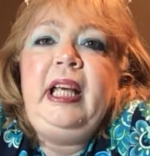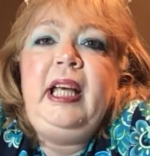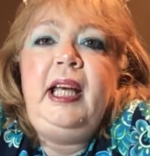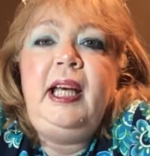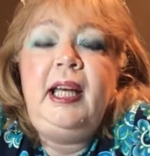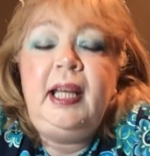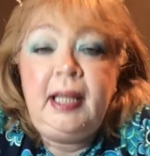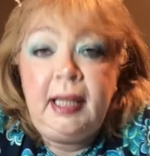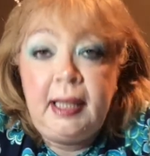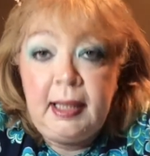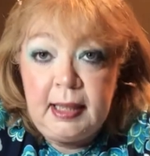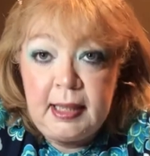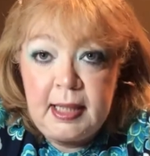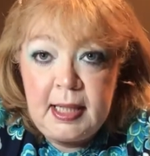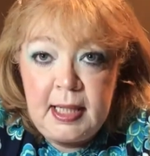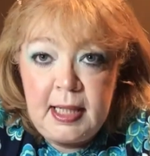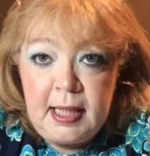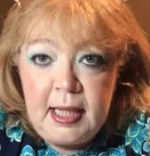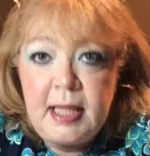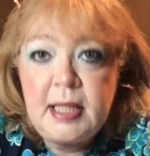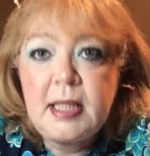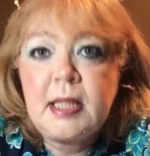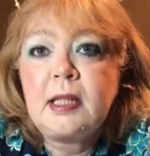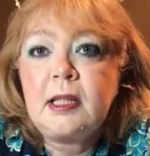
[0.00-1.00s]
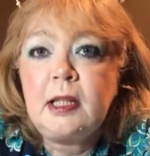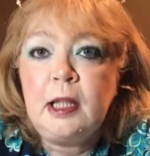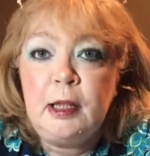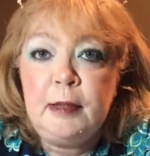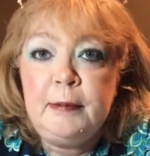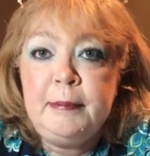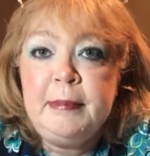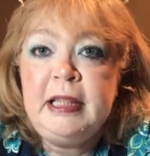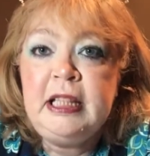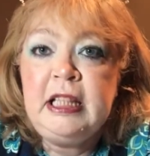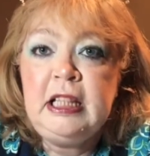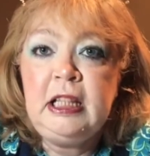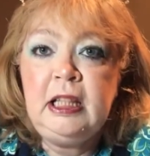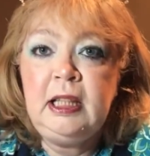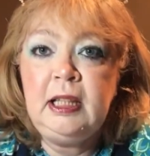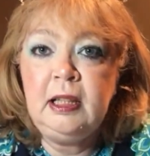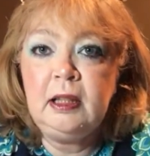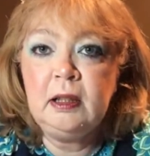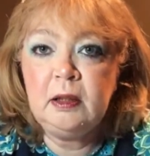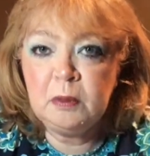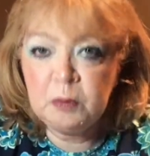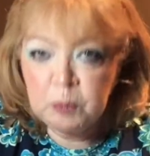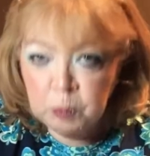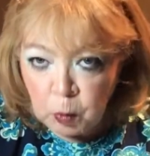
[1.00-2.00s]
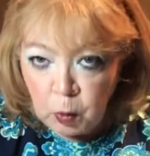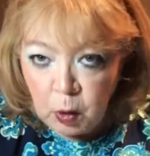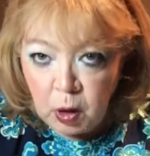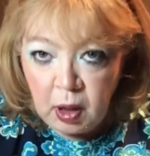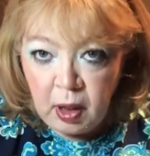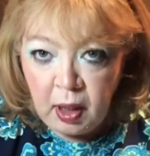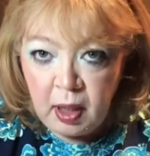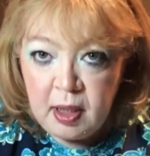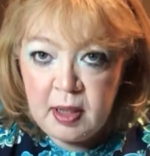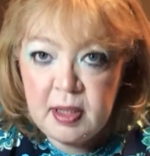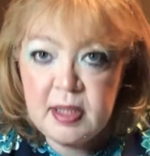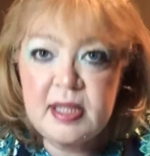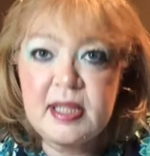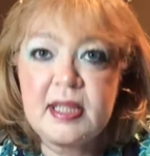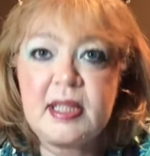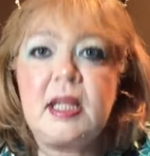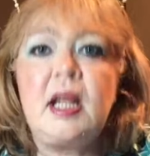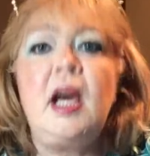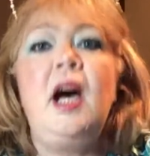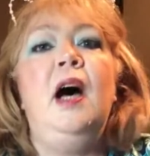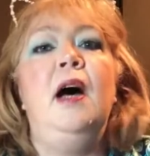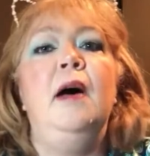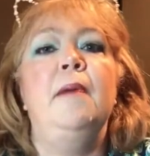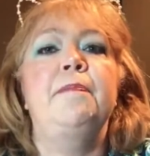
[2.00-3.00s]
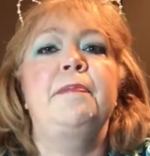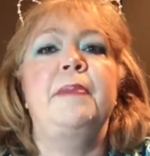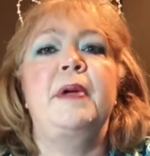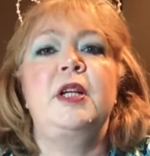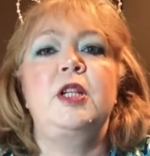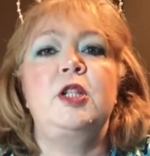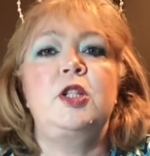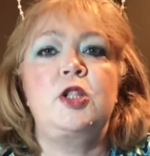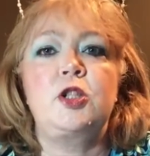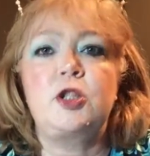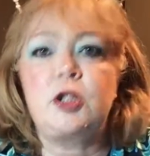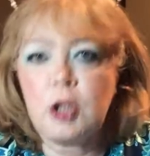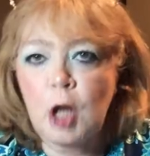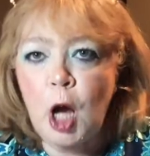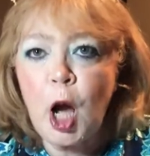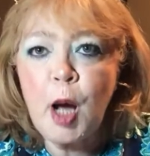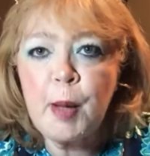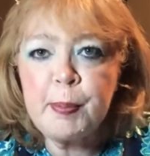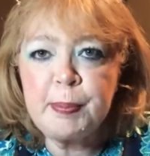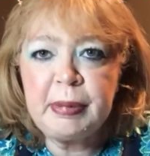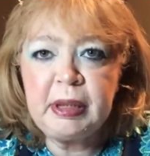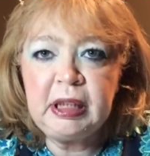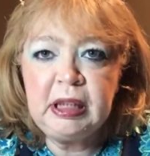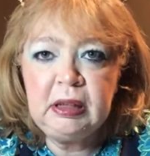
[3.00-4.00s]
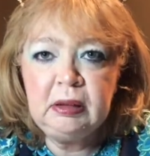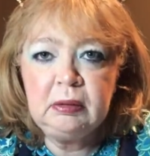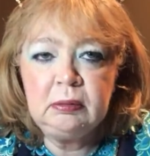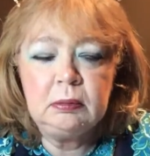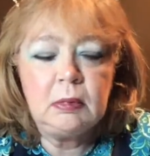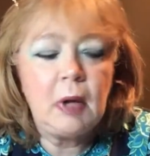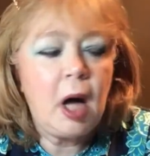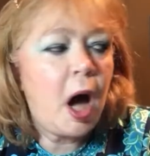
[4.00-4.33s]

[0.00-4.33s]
And it's going to be one-stop shopping.